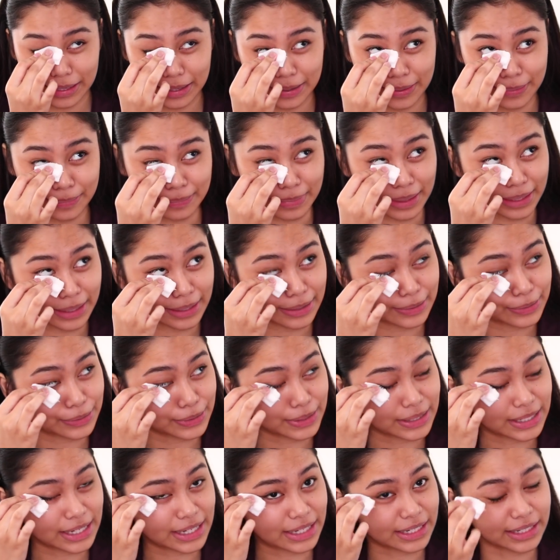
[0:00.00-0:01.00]
oh my
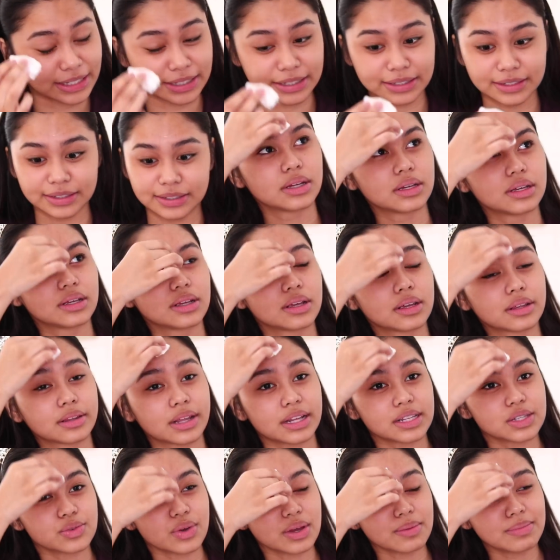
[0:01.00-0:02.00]
gulay. That's
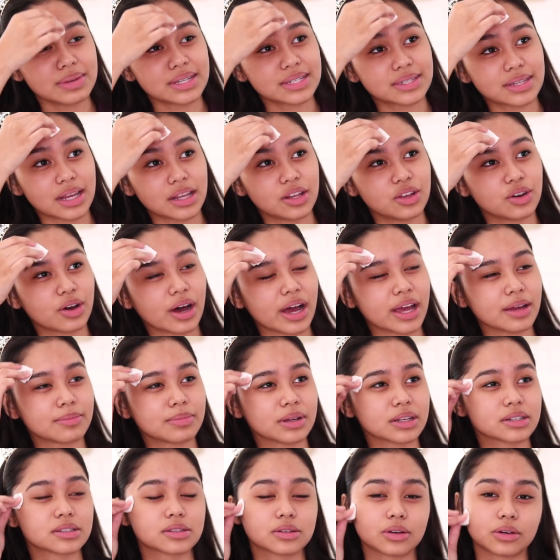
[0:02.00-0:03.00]
why minsan yung eye
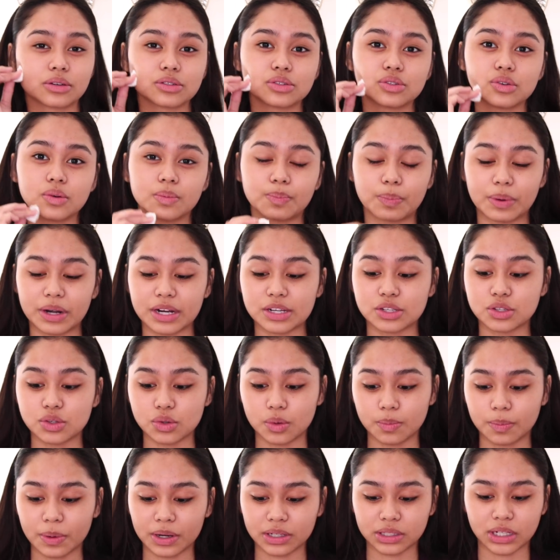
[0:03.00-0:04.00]
bags ko super,
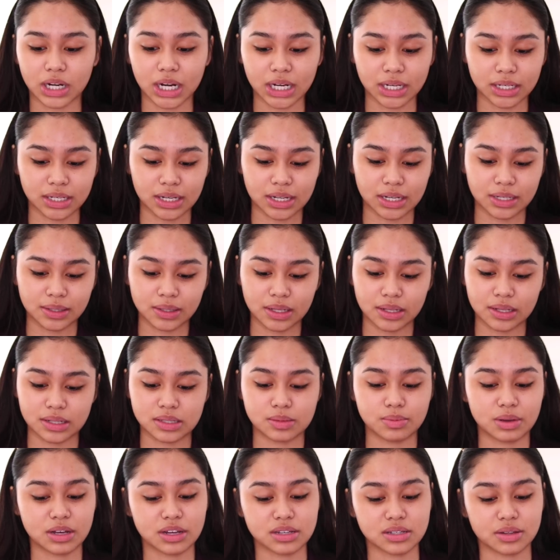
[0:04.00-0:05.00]
super dark na. It's
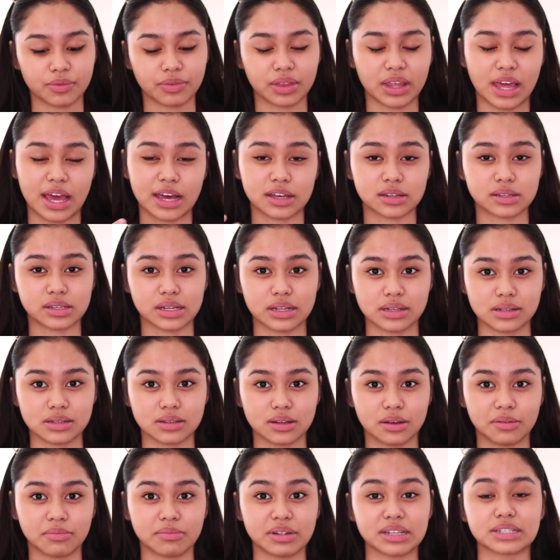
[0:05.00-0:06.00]
because of the excess
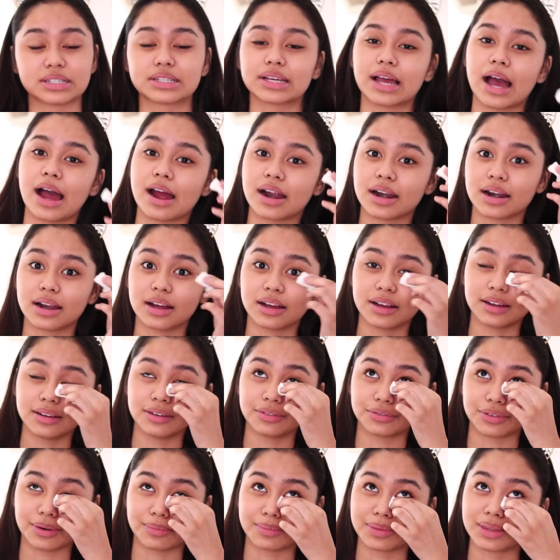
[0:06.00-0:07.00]
of mascara
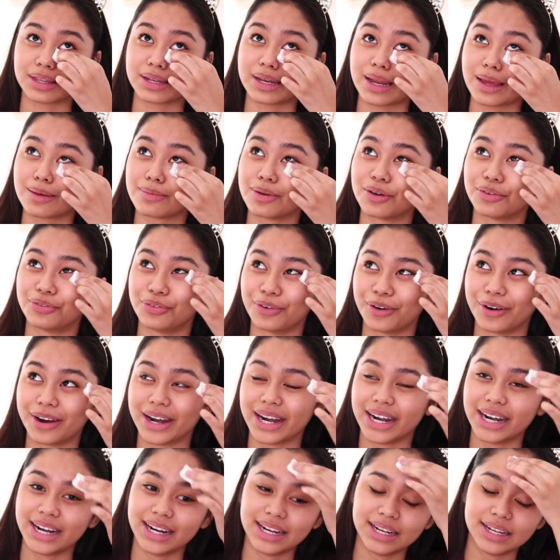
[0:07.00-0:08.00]
from the day
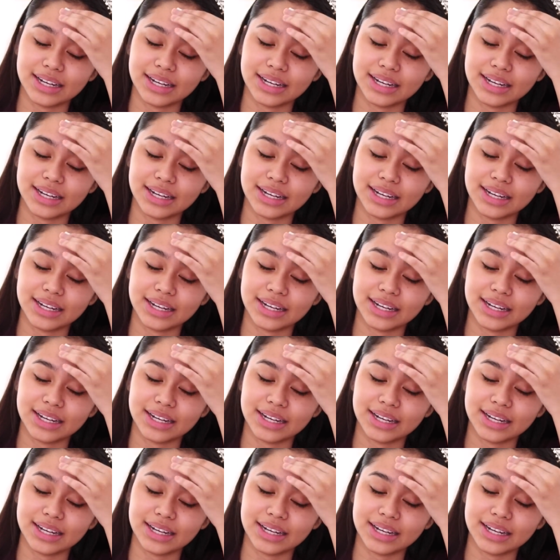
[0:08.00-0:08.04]
before.